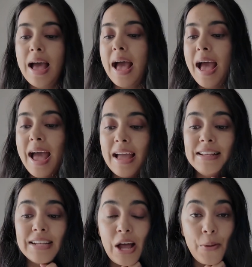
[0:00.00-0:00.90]

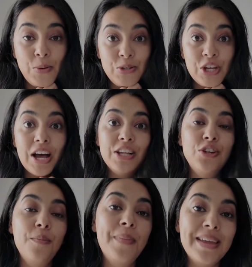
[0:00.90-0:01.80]
and I will touch
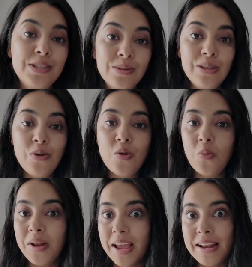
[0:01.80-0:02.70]
base with you
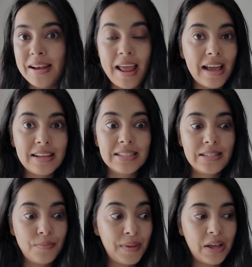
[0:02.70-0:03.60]
when I
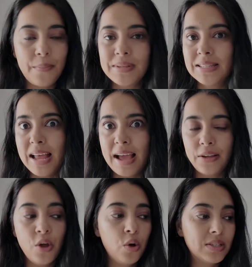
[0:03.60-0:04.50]
next pick up a snack
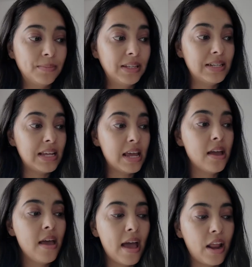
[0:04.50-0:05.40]
or something to eat.
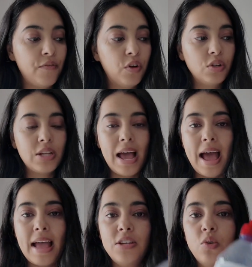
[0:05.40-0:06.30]
And I forgot to
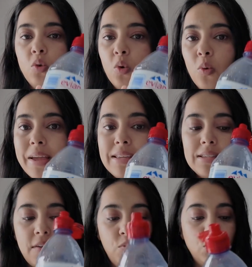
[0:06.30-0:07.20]
add, always
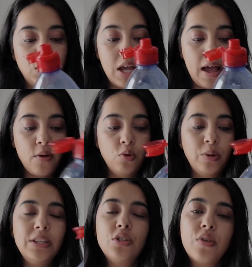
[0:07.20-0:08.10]
have water. I
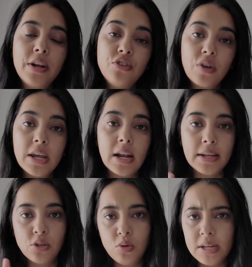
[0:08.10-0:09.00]
always try to drink
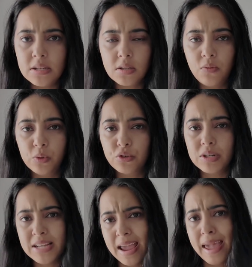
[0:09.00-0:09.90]
like 2 liters of water a
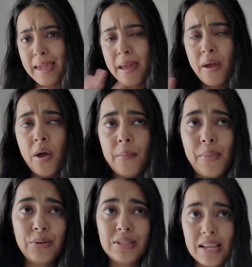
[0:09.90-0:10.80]
day.
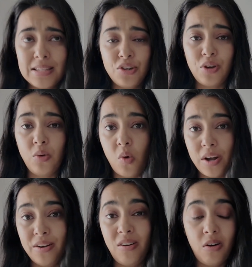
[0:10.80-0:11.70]
Most days I drink
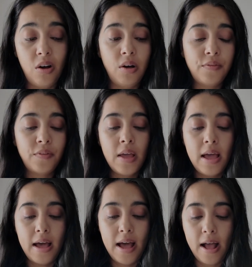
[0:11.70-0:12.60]
1.5.
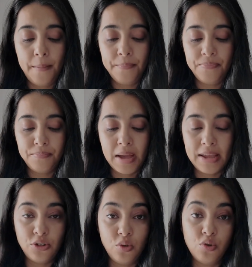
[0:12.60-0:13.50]

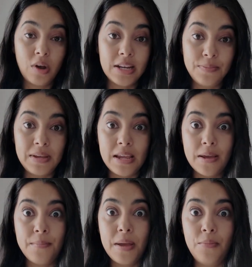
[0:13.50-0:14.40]
I do try to be
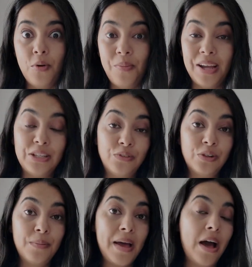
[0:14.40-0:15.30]
a bit more
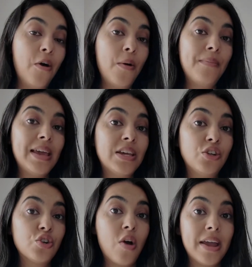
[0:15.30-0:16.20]
mindful about making
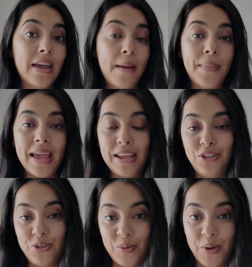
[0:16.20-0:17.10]
sure I get my
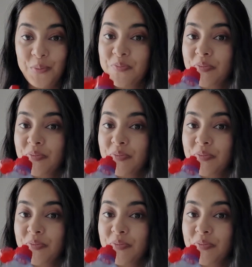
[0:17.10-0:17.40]
H2O.